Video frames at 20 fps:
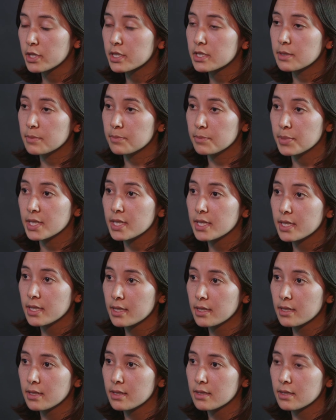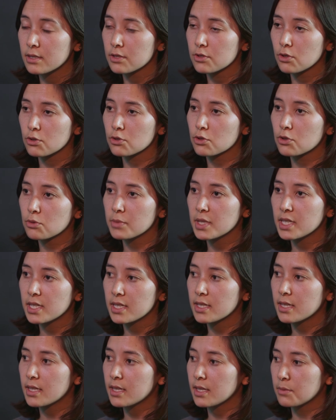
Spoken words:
it to be a social media,